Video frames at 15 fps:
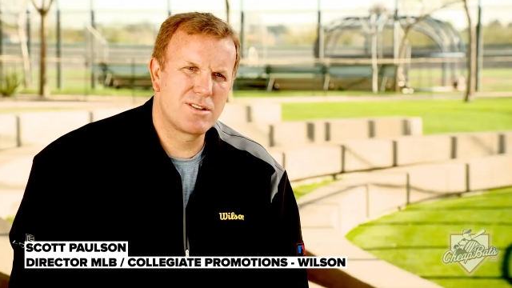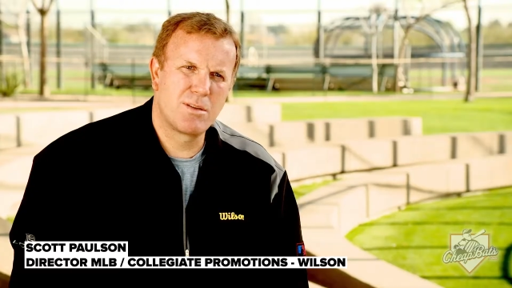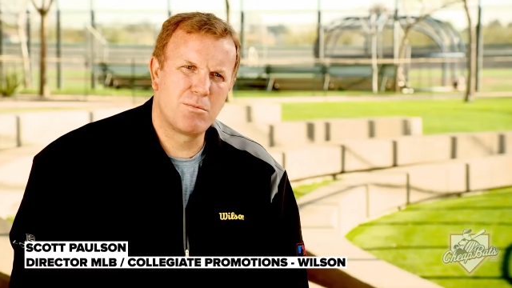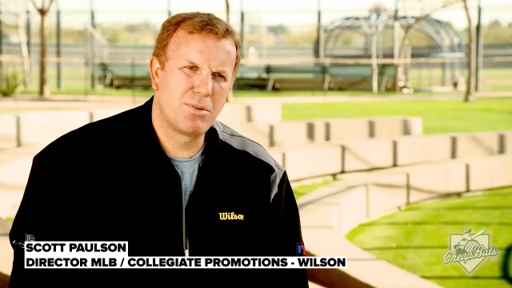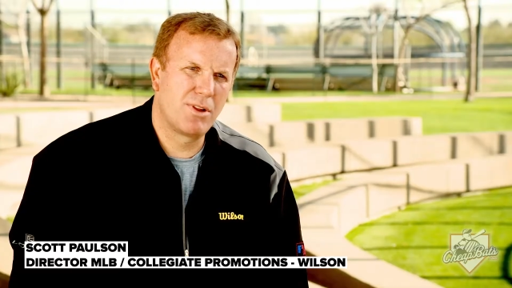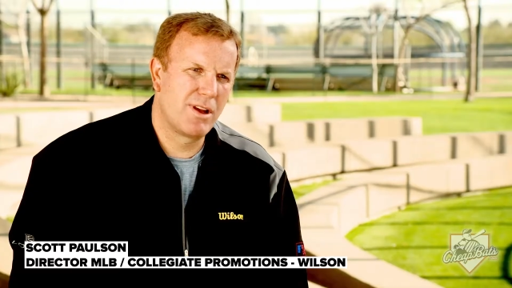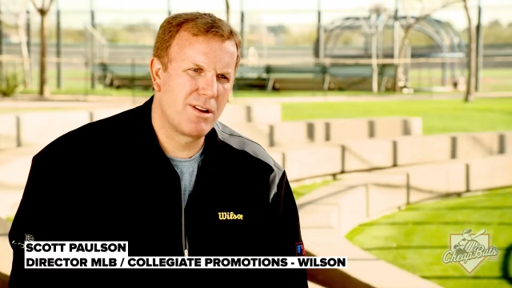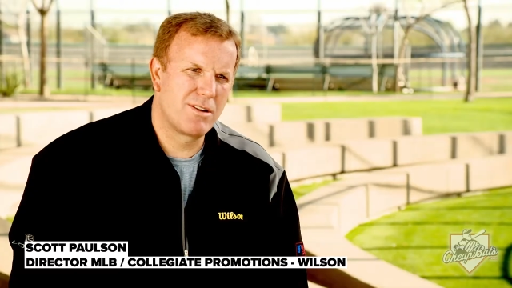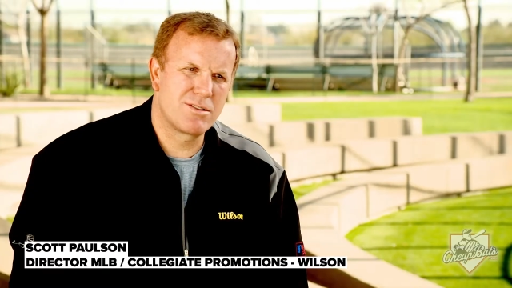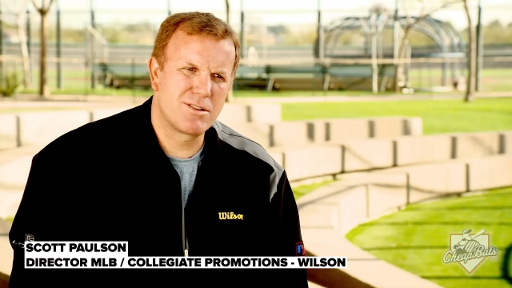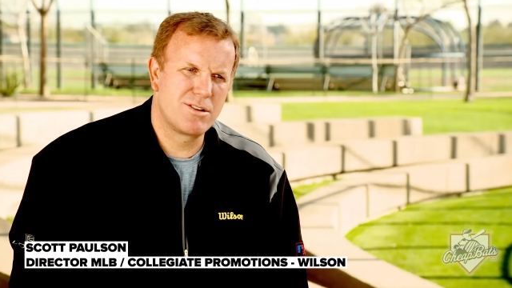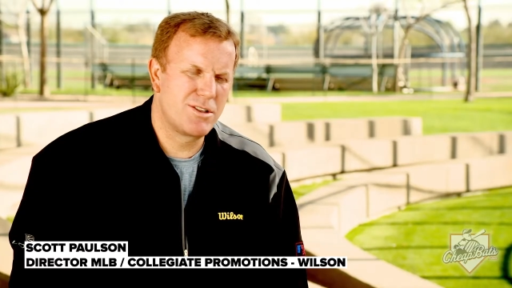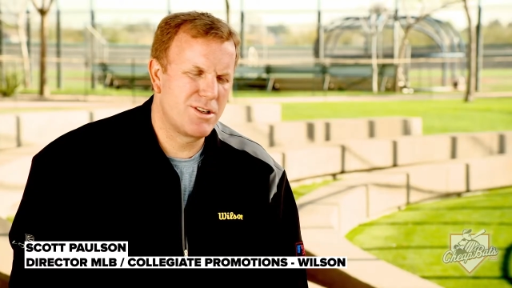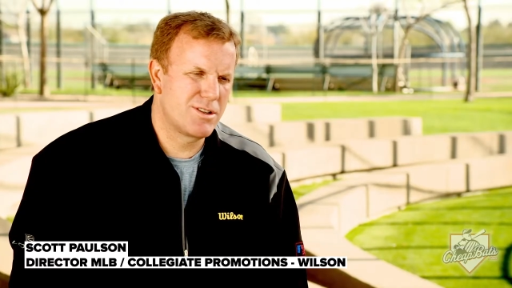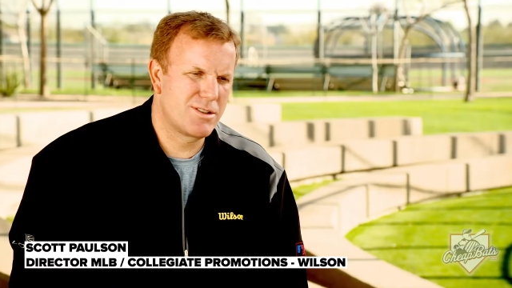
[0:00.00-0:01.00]
Some players are
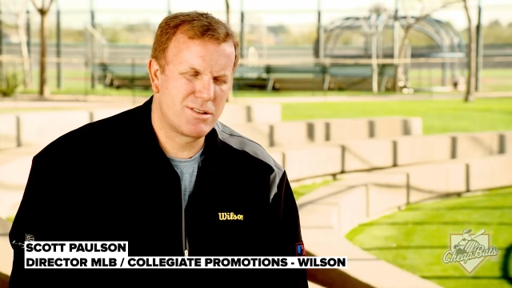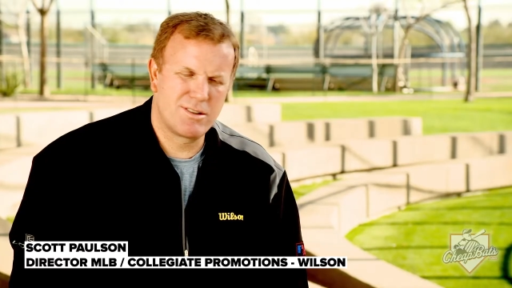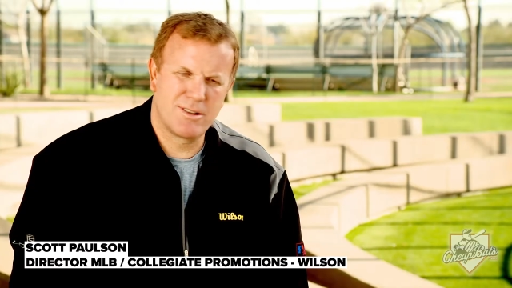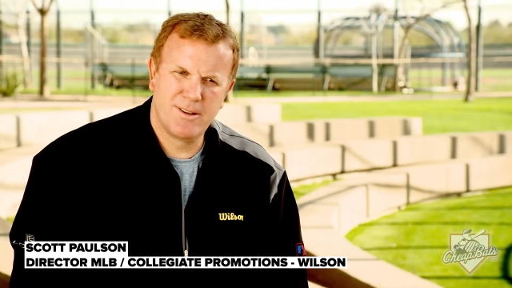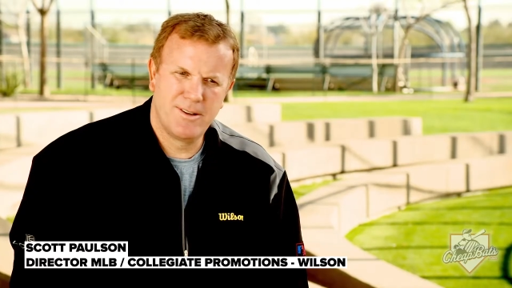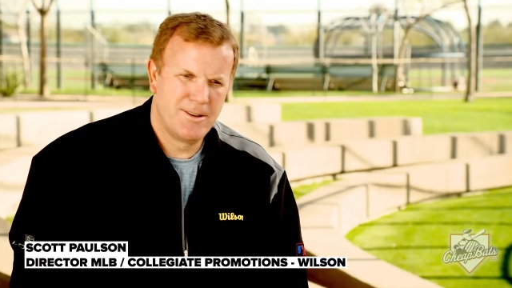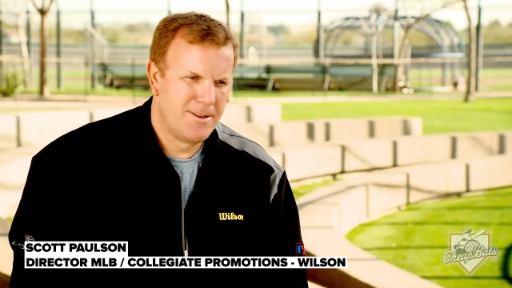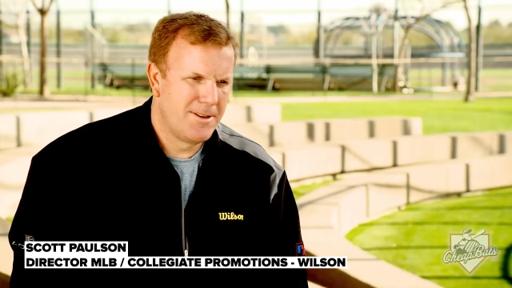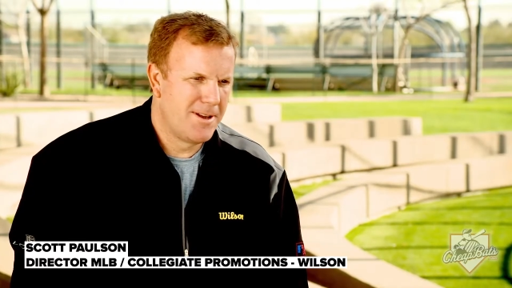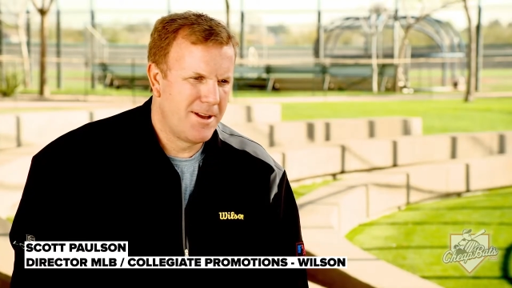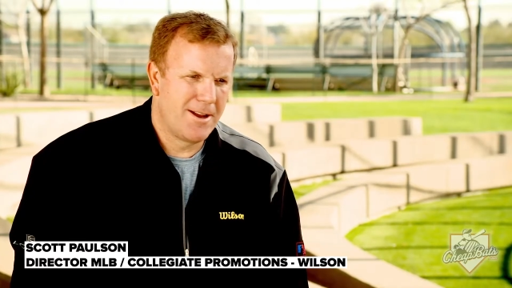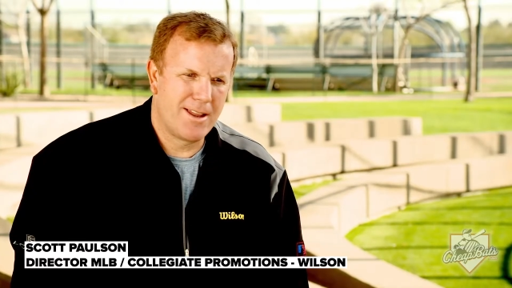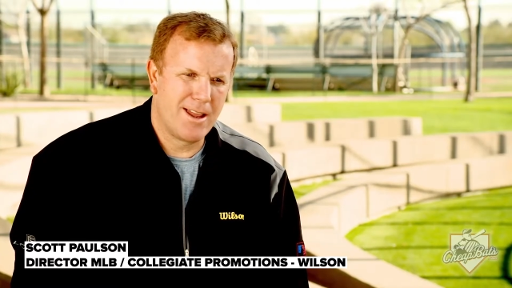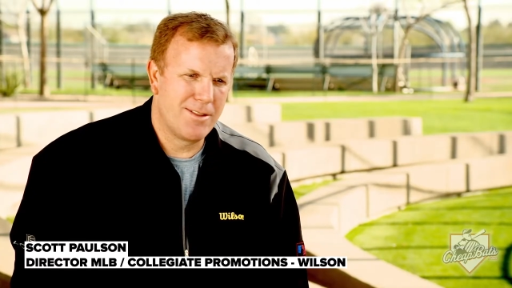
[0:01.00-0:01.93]
just, again,